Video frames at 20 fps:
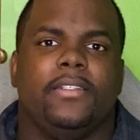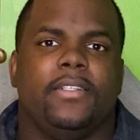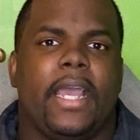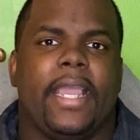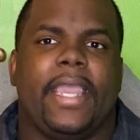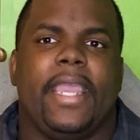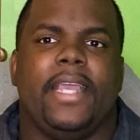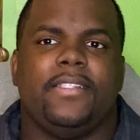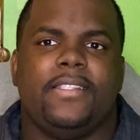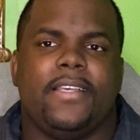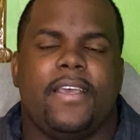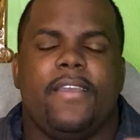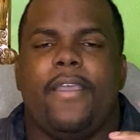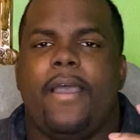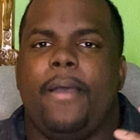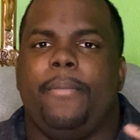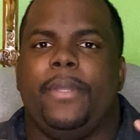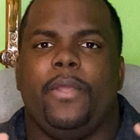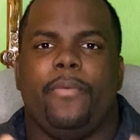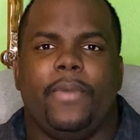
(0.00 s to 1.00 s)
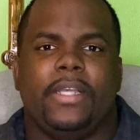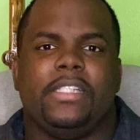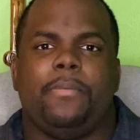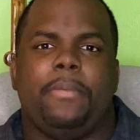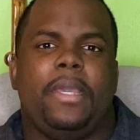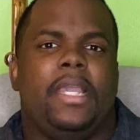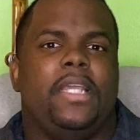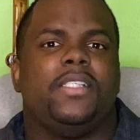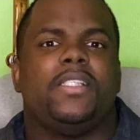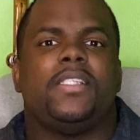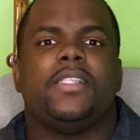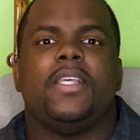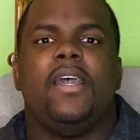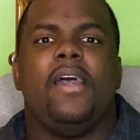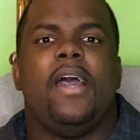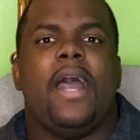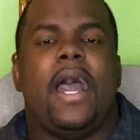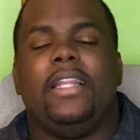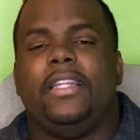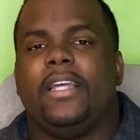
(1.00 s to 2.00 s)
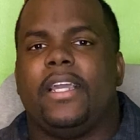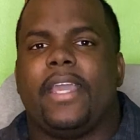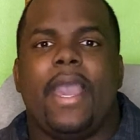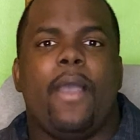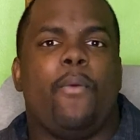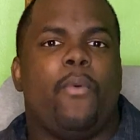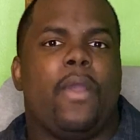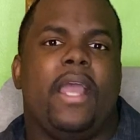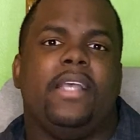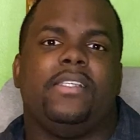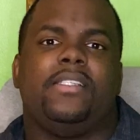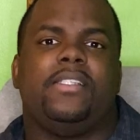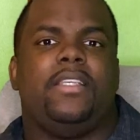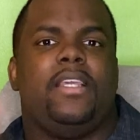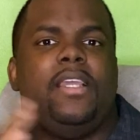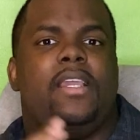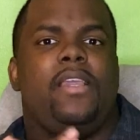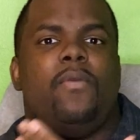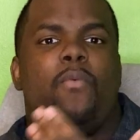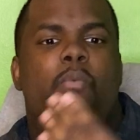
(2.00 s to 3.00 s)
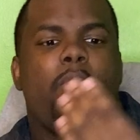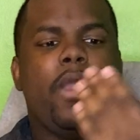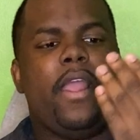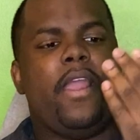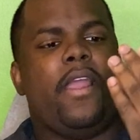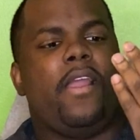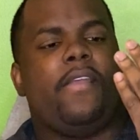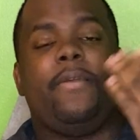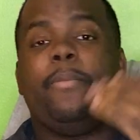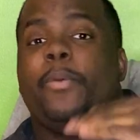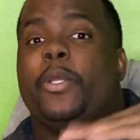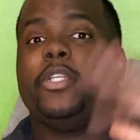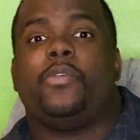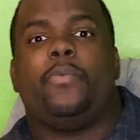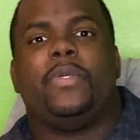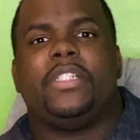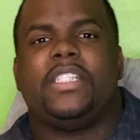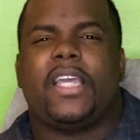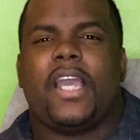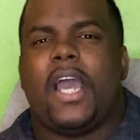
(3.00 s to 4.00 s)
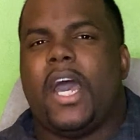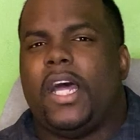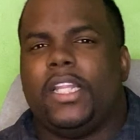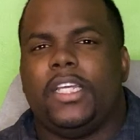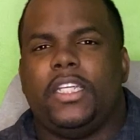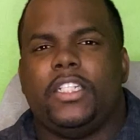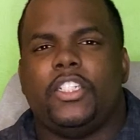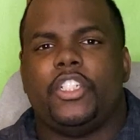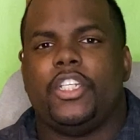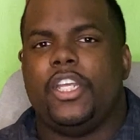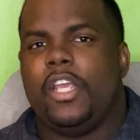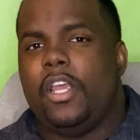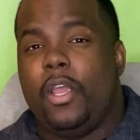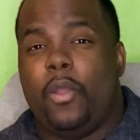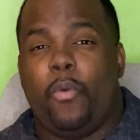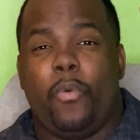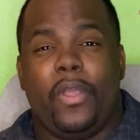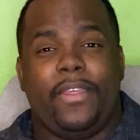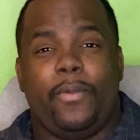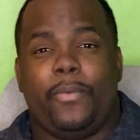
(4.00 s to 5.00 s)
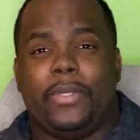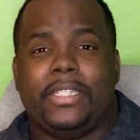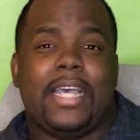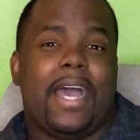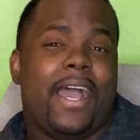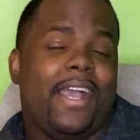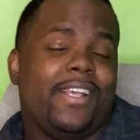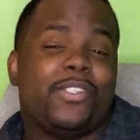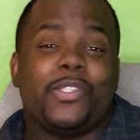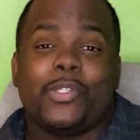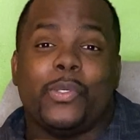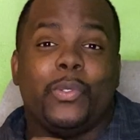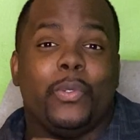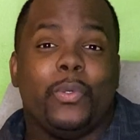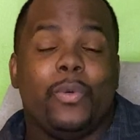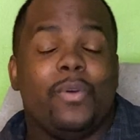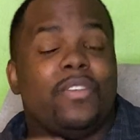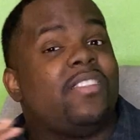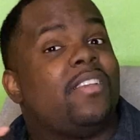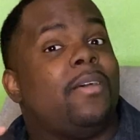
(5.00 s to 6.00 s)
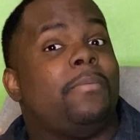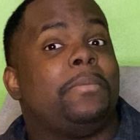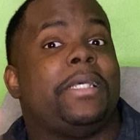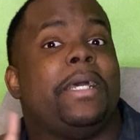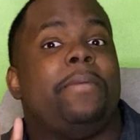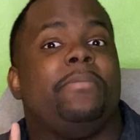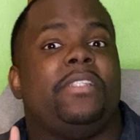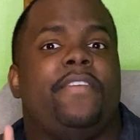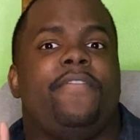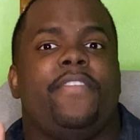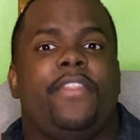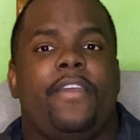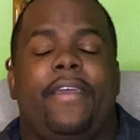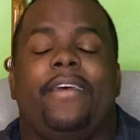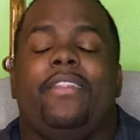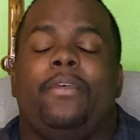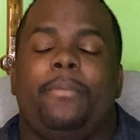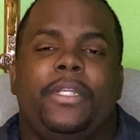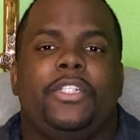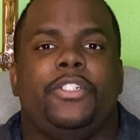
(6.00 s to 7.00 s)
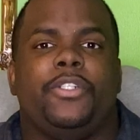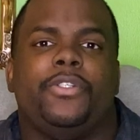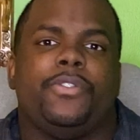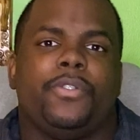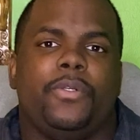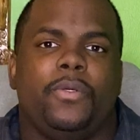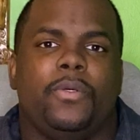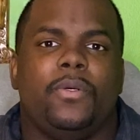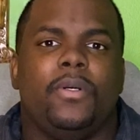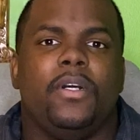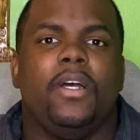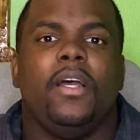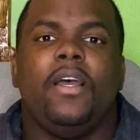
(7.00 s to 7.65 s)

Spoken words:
I can't tell you how many resumes I look at where I see where the person went to college, where they went to high school, sometimes even their elementary school.